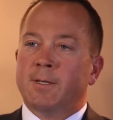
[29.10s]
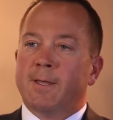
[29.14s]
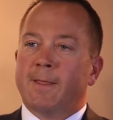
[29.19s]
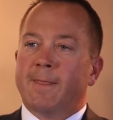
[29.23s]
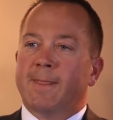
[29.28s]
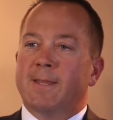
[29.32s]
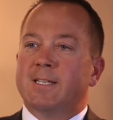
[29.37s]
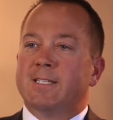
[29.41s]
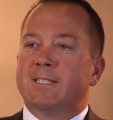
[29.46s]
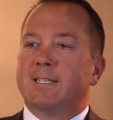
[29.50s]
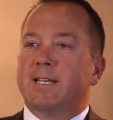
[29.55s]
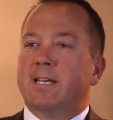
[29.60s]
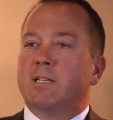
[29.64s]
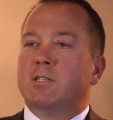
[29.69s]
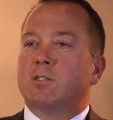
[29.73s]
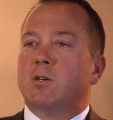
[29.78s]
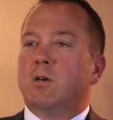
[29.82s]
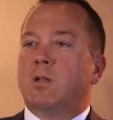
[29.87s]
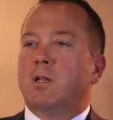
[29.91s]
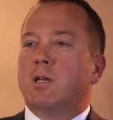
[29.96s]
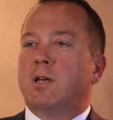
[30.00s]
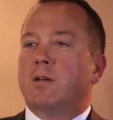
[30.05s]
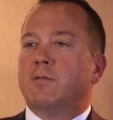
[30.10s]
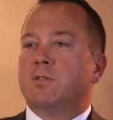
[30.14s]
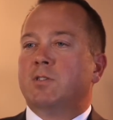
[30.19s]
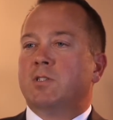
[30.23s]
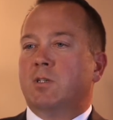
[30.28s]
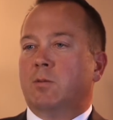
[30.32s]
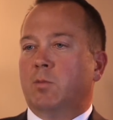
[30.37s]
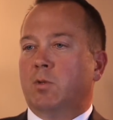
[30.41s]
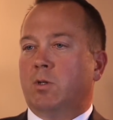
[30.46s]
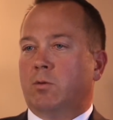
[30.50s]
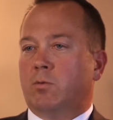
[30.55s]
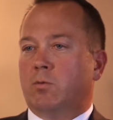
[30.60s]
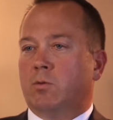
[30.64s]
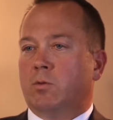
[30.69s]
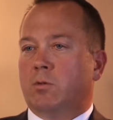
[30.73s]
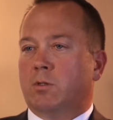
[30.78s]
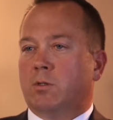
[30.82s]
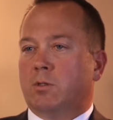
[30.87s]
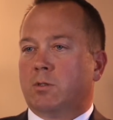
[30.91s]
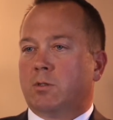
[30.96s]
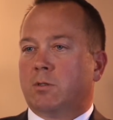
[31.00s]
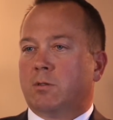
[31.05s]
The states all have similar
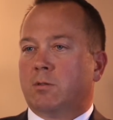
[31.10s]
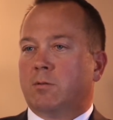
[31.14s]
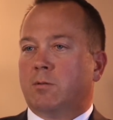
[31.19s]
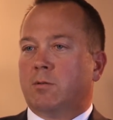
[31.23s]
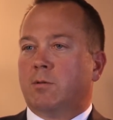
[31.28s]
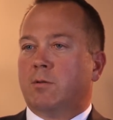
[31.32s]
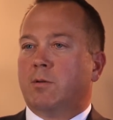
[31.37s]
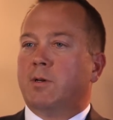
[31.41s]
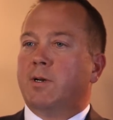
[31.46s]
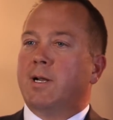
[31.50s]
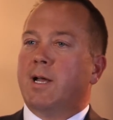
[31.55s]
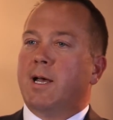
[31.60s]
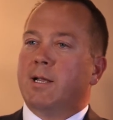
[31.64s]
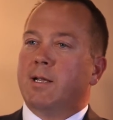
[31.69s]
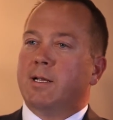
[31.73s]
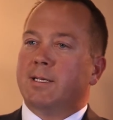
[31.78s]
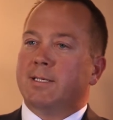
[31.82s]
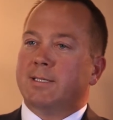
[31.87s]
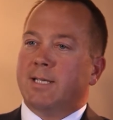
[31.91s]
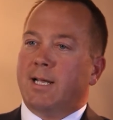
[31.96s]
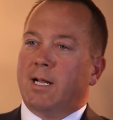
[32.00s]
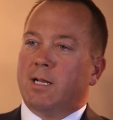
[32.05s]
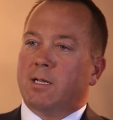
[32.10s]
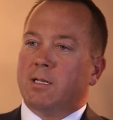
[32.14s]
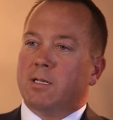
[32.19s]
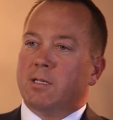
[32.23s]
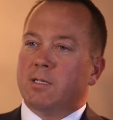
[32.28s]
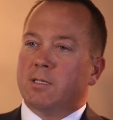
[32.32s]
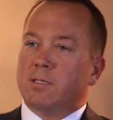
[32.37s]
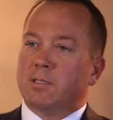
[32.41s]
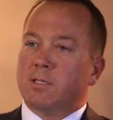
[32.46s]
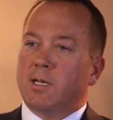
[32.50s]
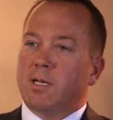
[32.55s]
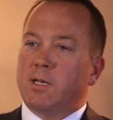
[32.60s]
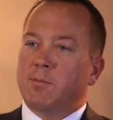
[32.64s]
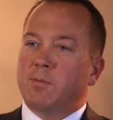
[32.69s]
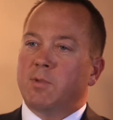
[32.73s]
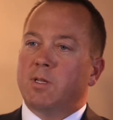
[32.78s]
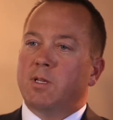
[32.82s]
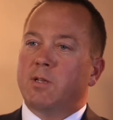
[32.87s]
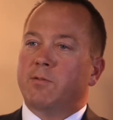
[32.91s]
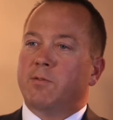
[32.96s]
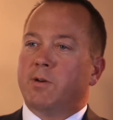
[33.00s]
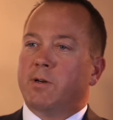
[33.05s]
rules. They're not exactly the same,
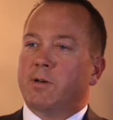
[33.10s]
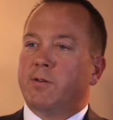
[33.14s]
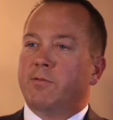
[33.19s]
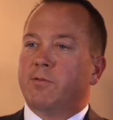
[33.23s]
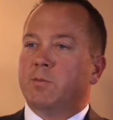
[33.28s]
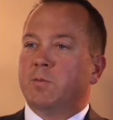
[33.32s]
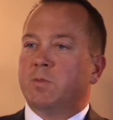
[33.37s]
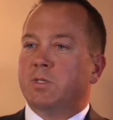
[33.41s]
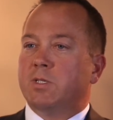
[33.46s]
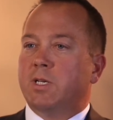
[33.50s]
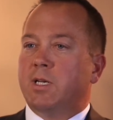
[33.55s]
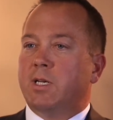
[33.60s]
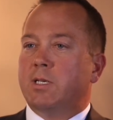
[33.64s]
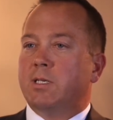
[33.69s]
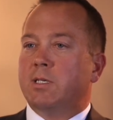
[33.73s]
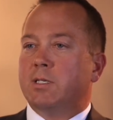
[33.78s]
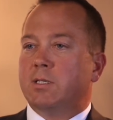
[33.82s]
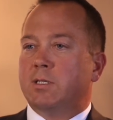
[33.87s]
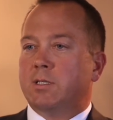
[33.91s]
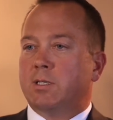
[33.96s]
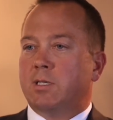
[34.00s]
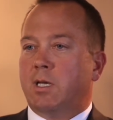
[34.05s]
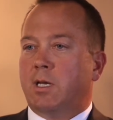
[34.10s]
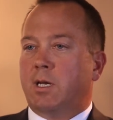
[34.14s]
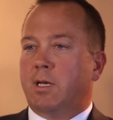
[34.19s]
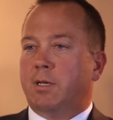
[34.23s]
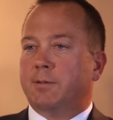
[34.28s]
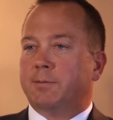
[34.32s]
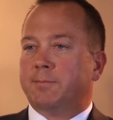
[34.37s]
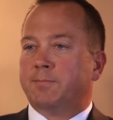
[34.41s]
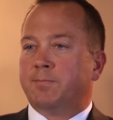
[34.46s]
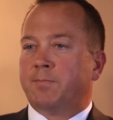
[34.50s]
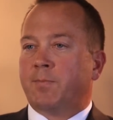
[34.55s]
and they vary from state to state.